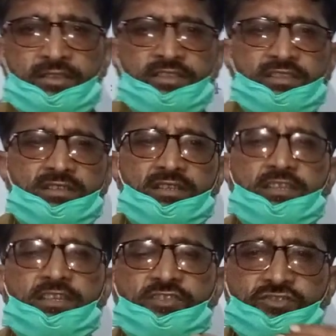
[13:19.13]
there
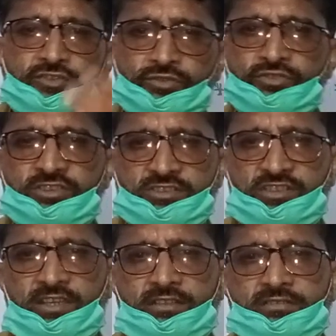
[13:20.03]
is neutral
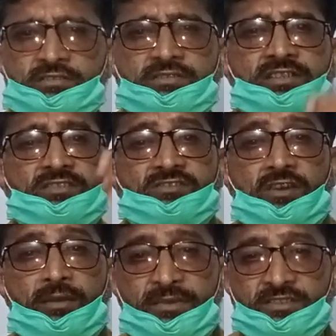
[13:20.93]
gender, there is
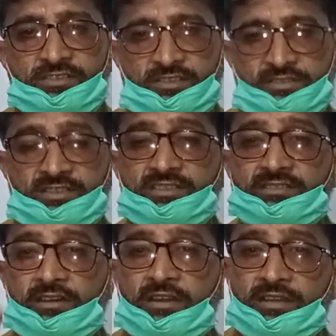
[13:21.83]
common gender.
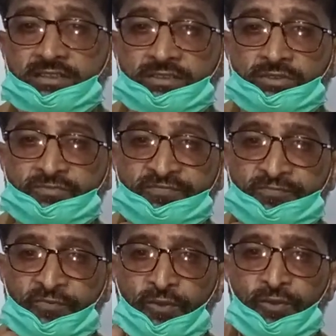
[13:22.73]
These are
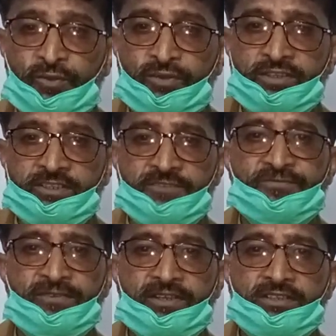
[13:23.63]
4
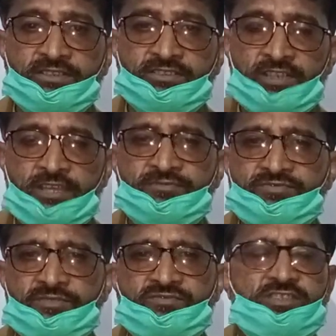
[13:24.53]
different
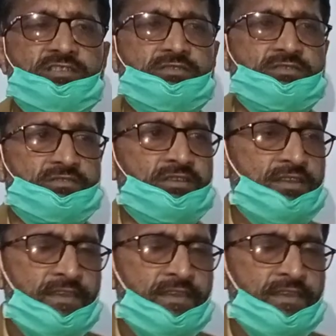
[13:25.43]
types of gender.